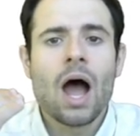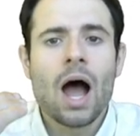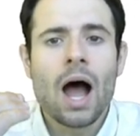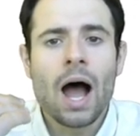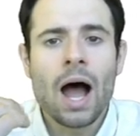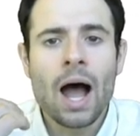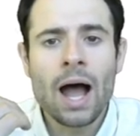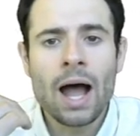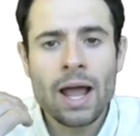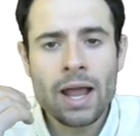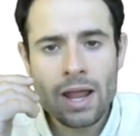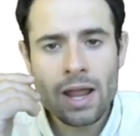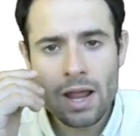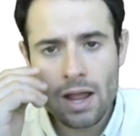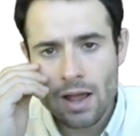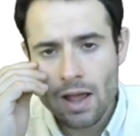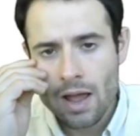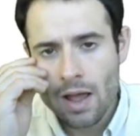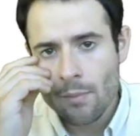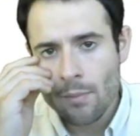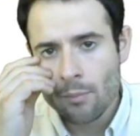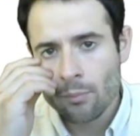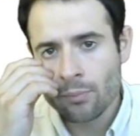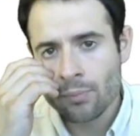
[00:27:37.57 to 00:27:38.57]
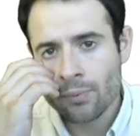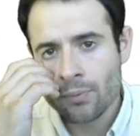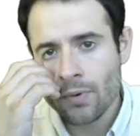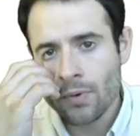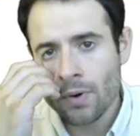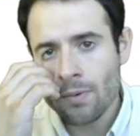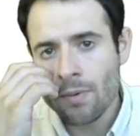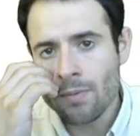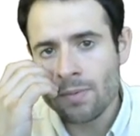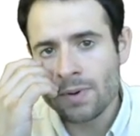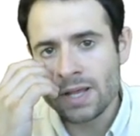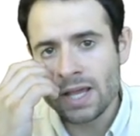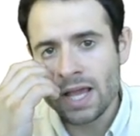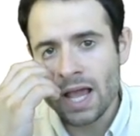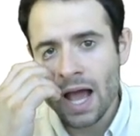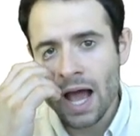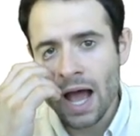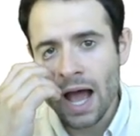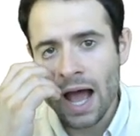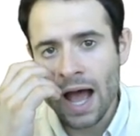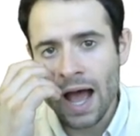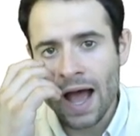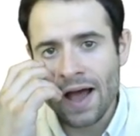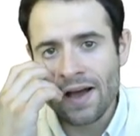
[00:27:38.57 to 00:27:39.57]
I probably
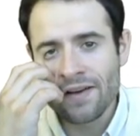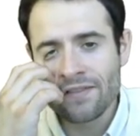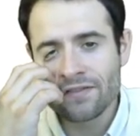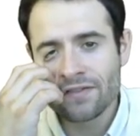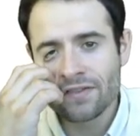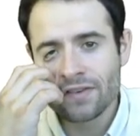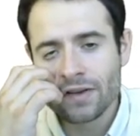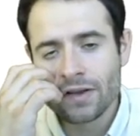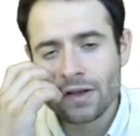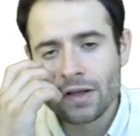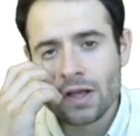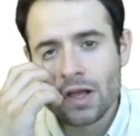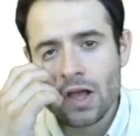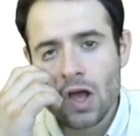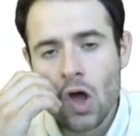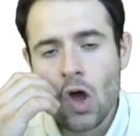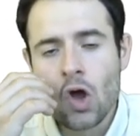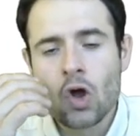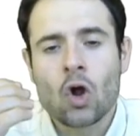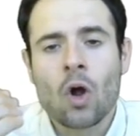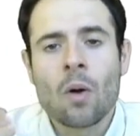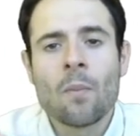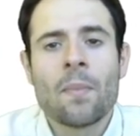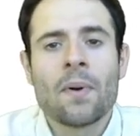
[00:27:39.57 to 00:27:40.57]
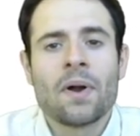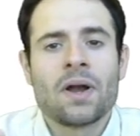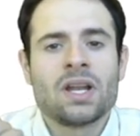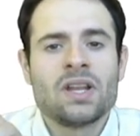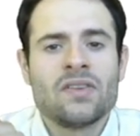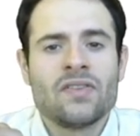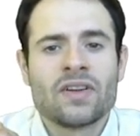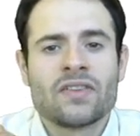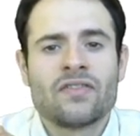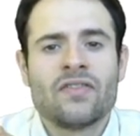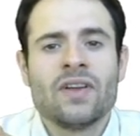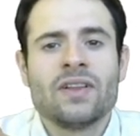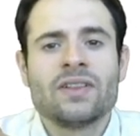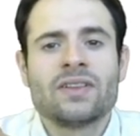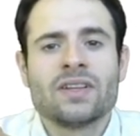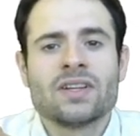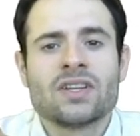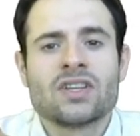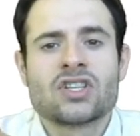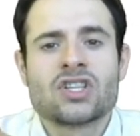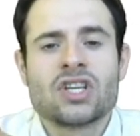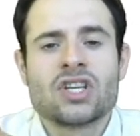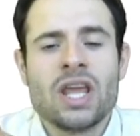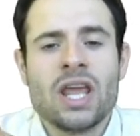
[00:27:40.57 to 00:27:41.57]
have the comparative
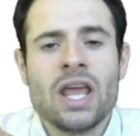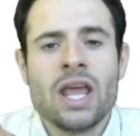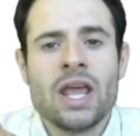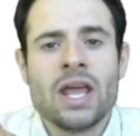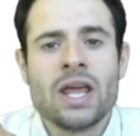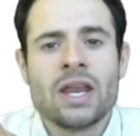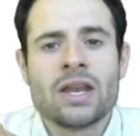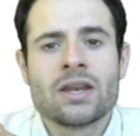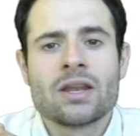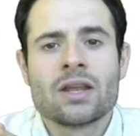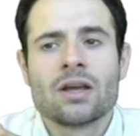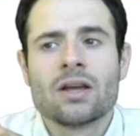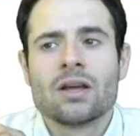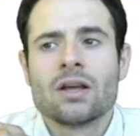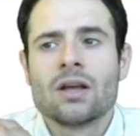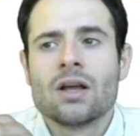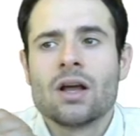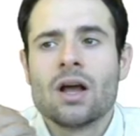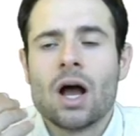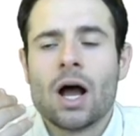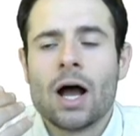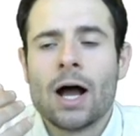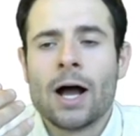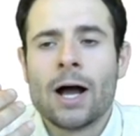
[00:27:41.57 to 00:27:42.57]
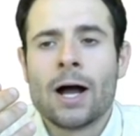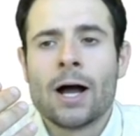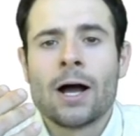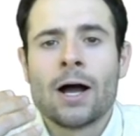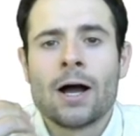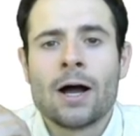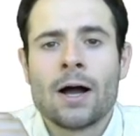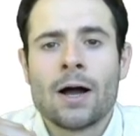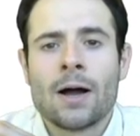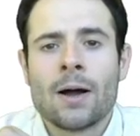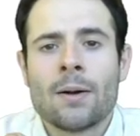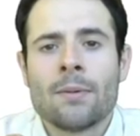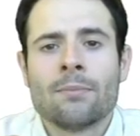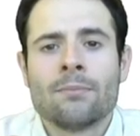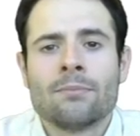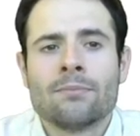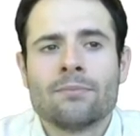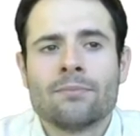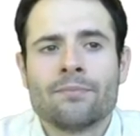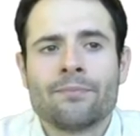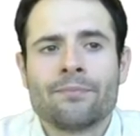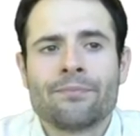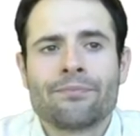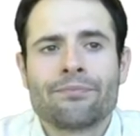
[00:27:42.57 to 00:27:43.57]
advantage in
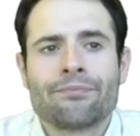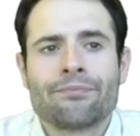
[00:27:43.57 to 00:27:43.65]
um,